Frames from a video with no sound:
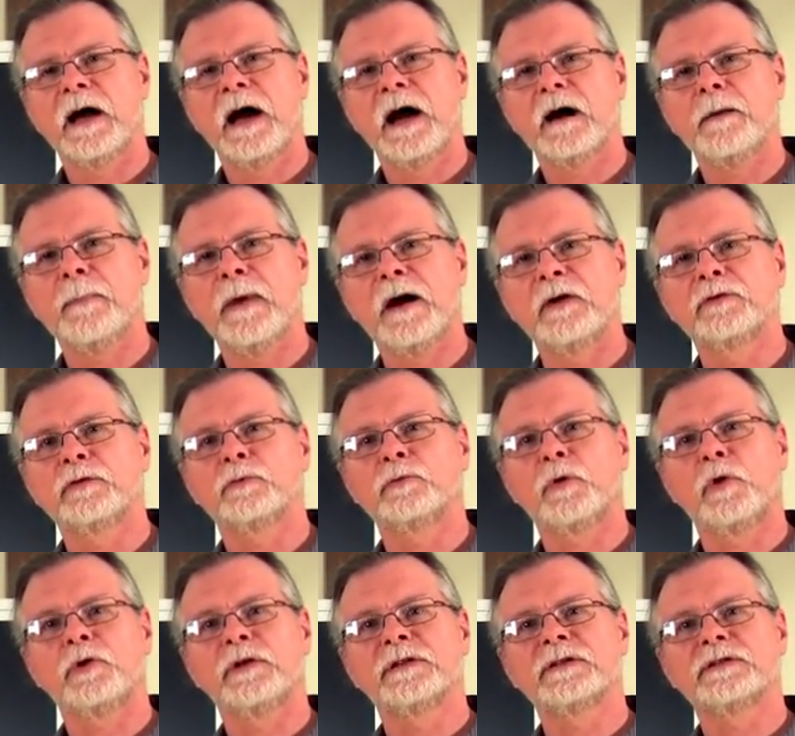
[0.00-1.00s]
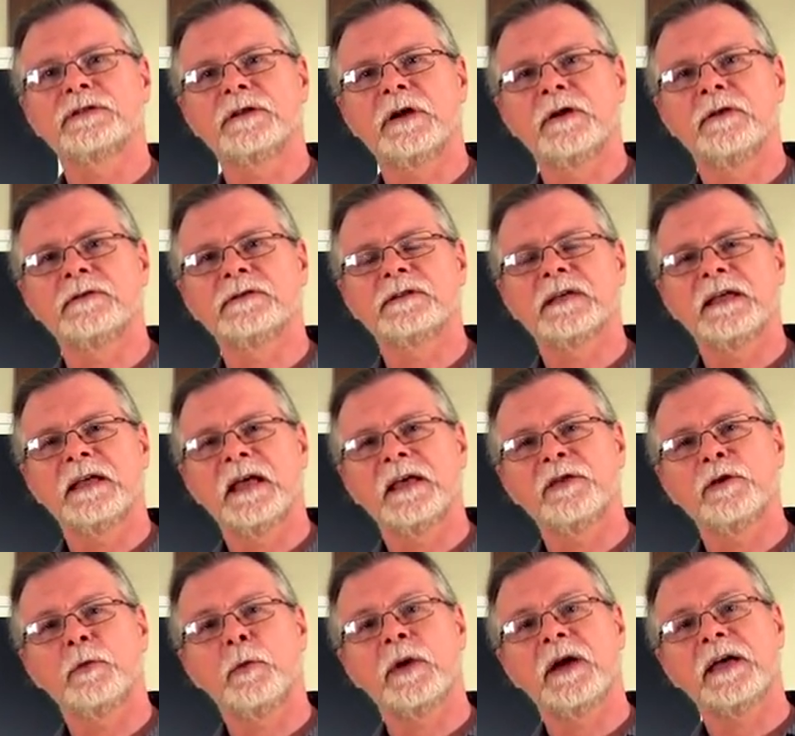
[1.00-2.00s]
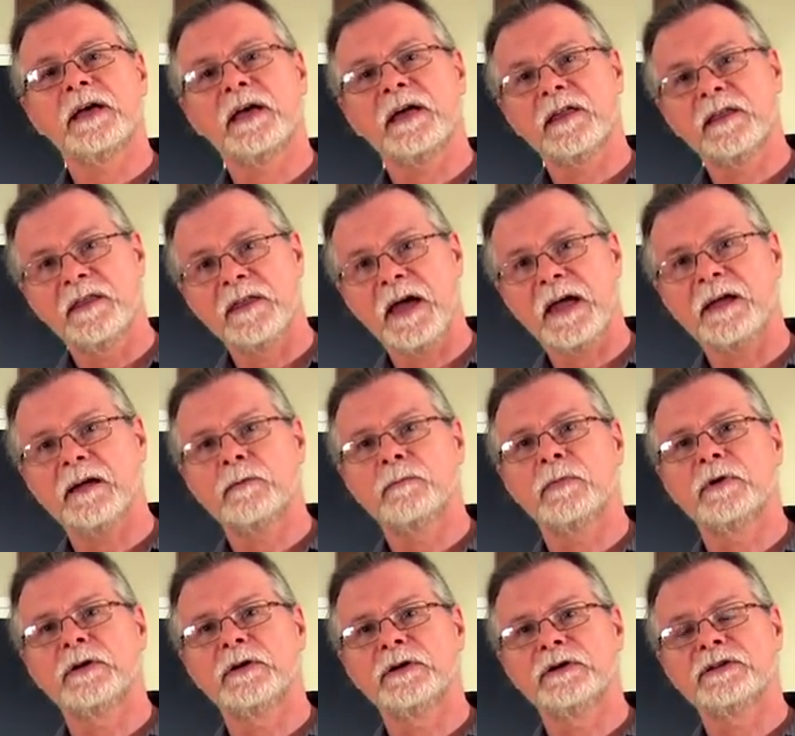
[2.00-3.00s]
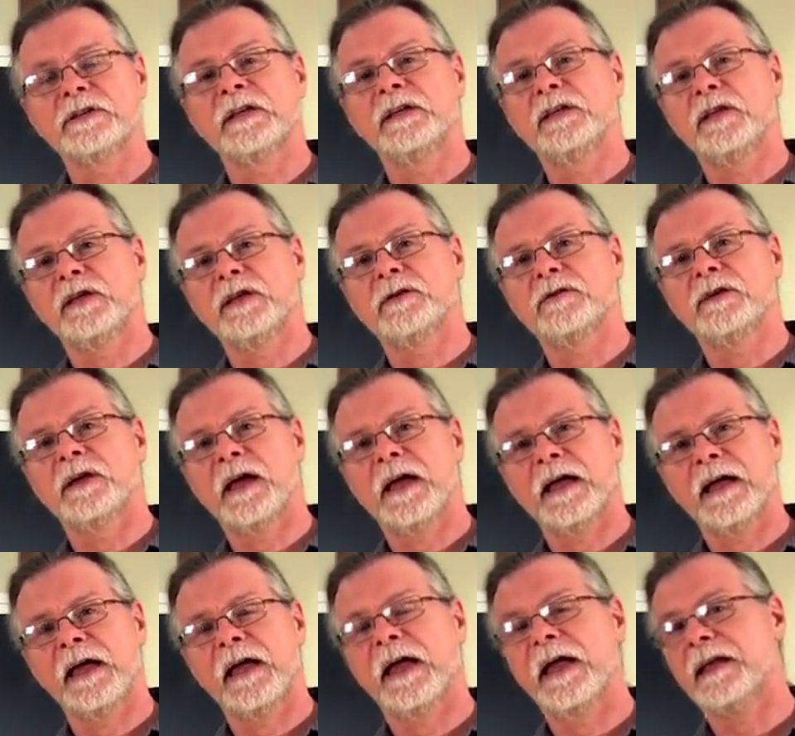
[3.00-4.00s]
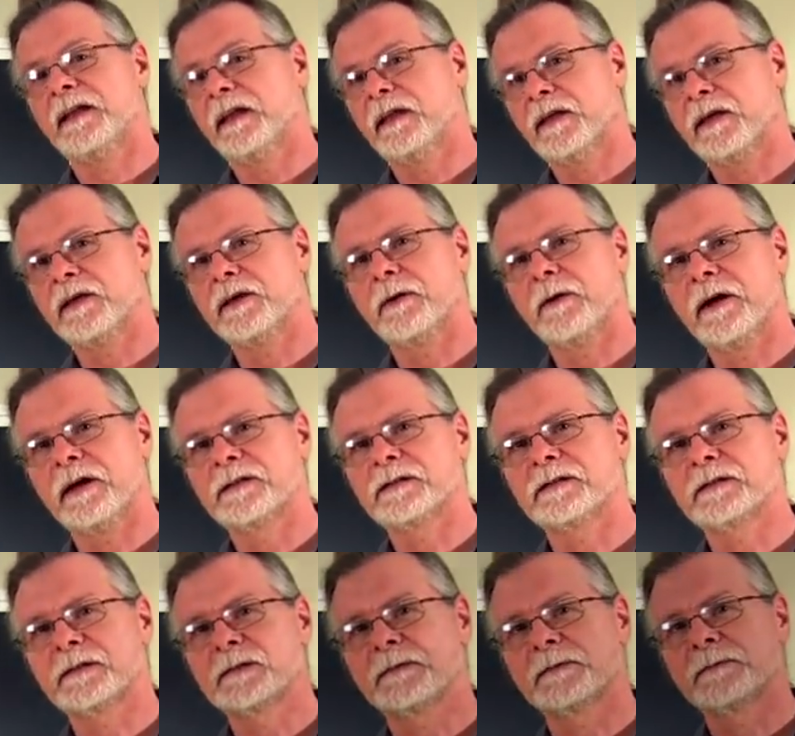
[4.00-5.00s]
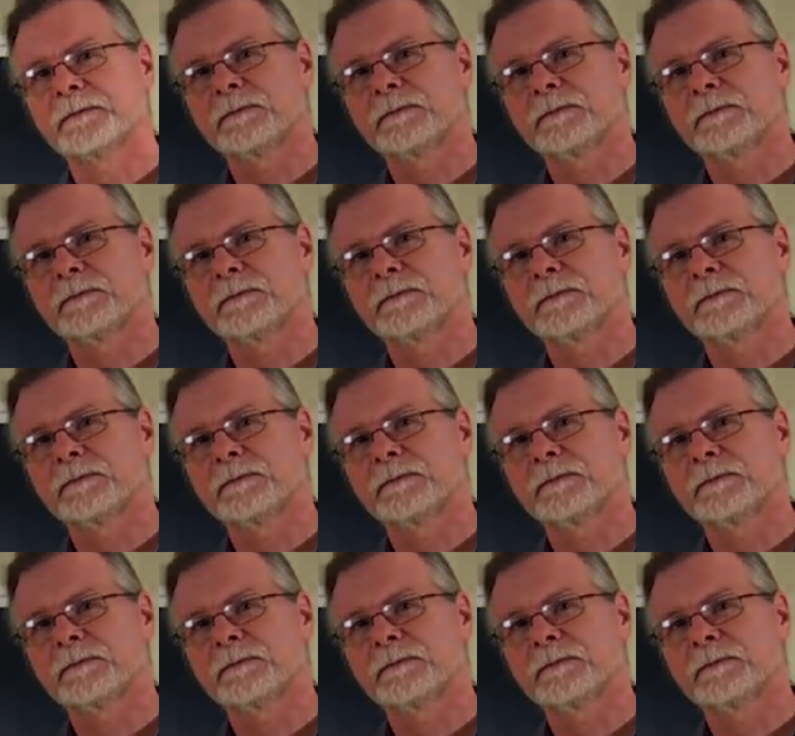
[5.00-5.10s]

about the Rolling Stones and the way they emerge in the UK and in the US.